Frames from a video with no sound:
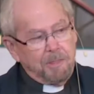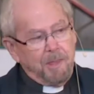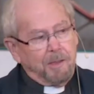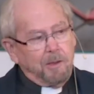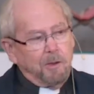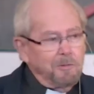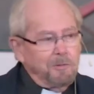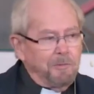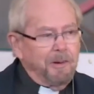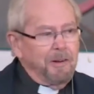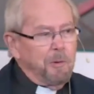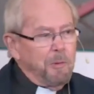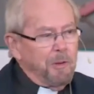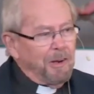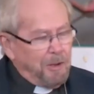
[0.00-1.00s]
You see, they
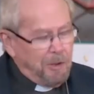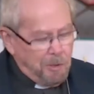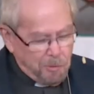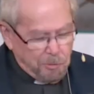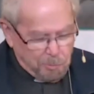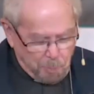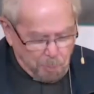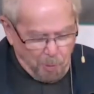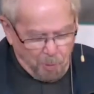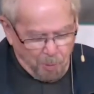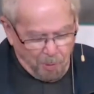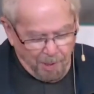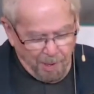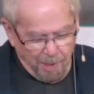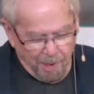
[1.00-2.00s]
couldn't very well accuse
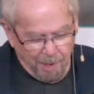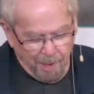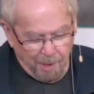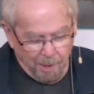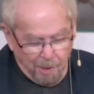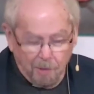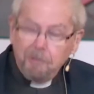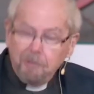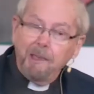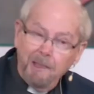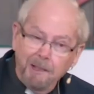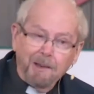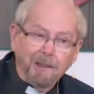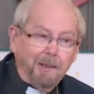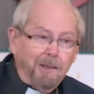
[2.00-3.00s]
Paul
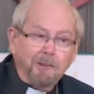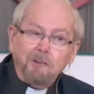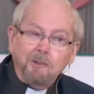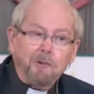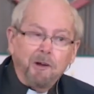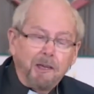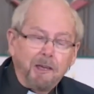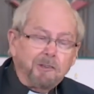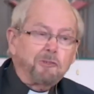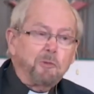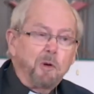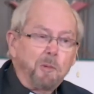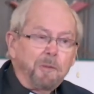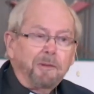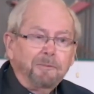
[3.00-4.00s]
of healing a
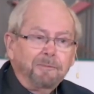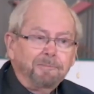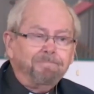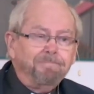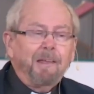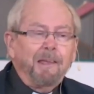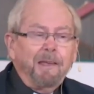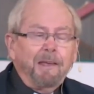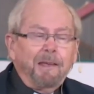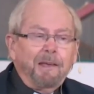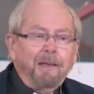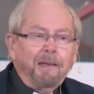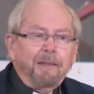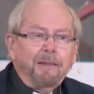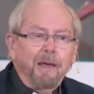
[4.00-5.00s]
deranged woman.
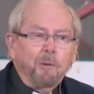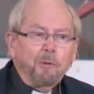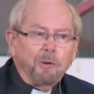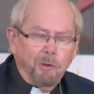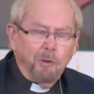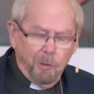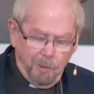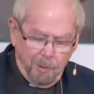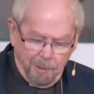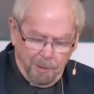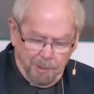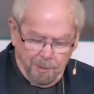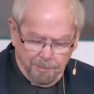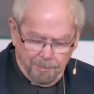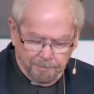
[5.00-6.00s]
That wouldn't
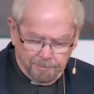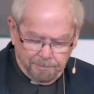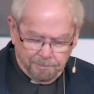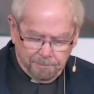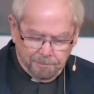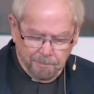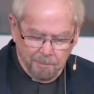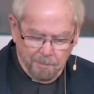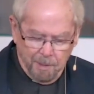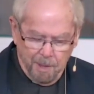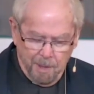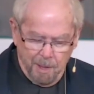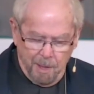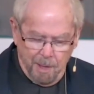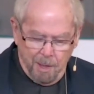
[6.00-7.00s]
look good.
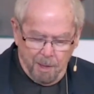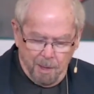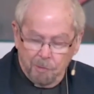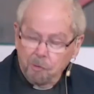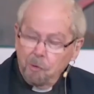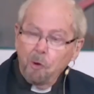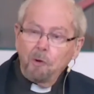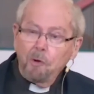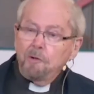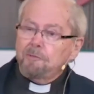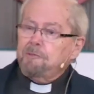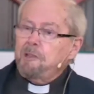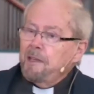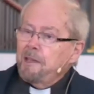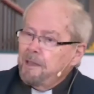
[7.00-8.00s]

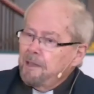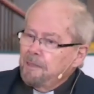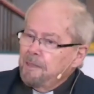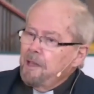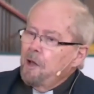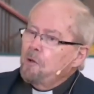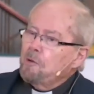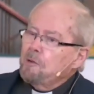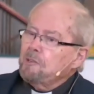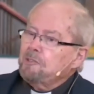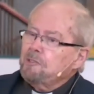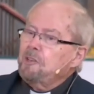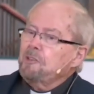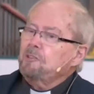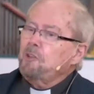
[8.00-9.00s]
Nor of taking the
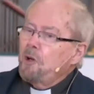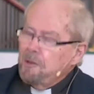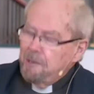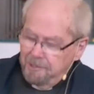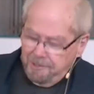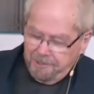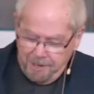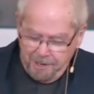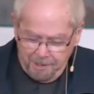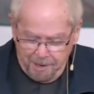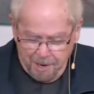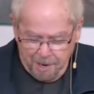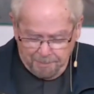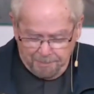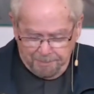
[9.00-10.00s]
owner's
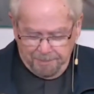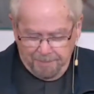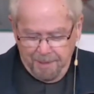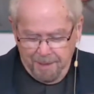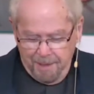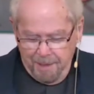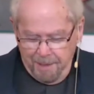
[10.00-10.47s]
dishonest income.